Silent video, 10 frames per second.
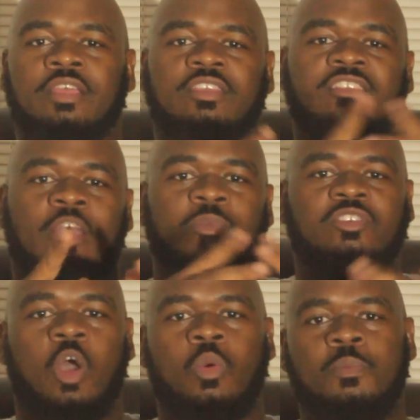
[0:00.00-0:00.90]
This
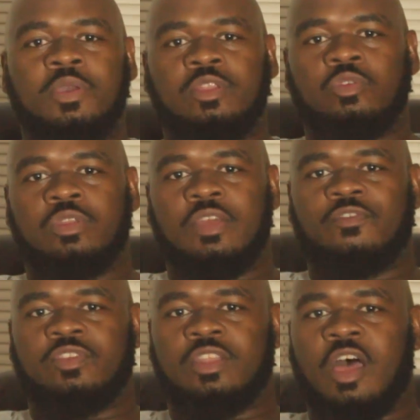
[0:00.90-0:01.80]
episode will be a little
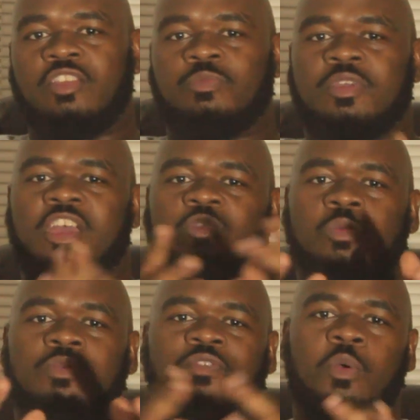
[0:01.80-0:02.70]
different than others because we
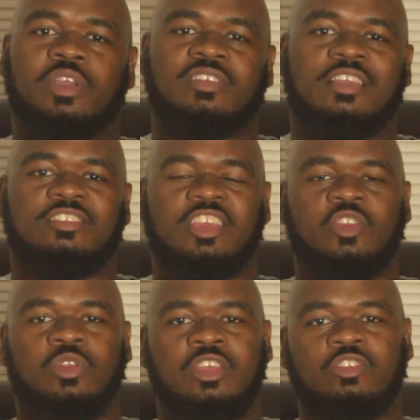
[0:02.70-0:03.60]
will focus on
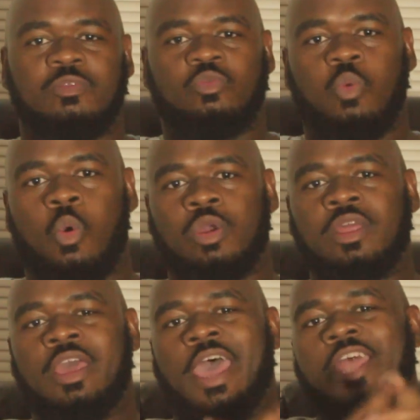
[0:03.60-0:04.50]
Senator Elizabeth
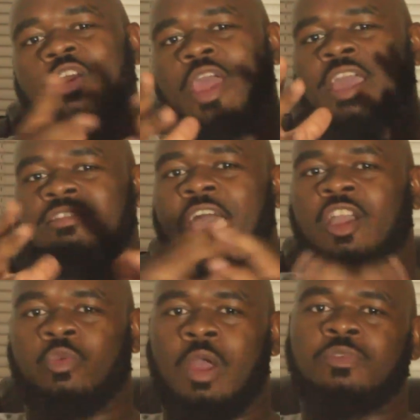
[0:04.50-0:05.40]
Warren and her
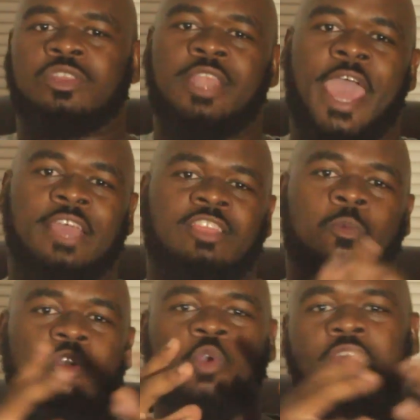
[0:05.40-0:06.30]
Anti-Corruption Act that
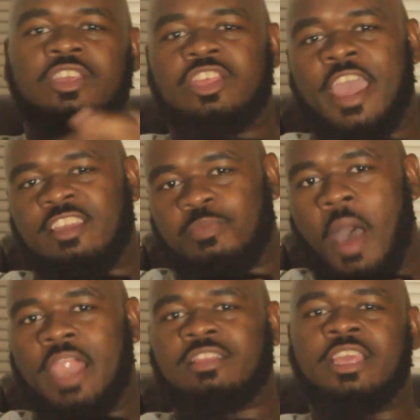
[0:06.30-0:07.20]
will greatly change
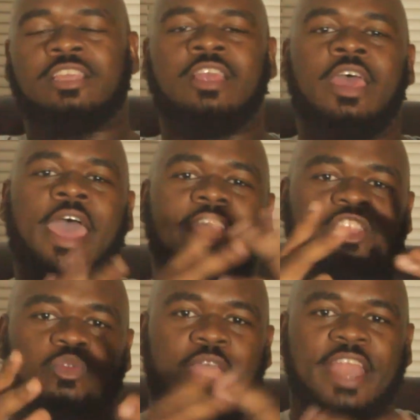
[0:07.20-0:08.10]
politics and
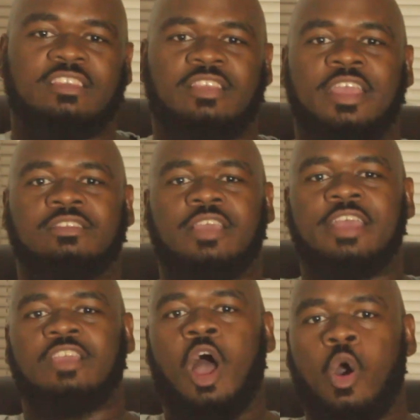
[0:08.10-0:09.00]
the United States
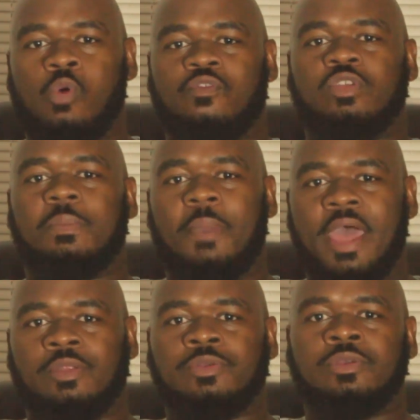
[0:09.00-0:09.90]
as a whole for the
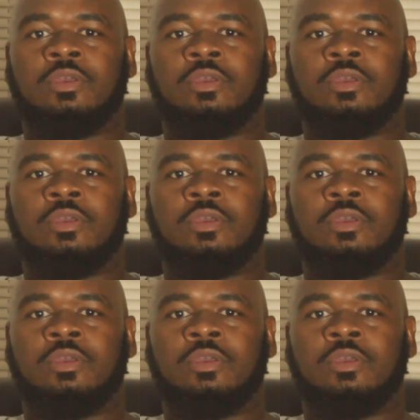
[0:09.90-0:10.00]
better.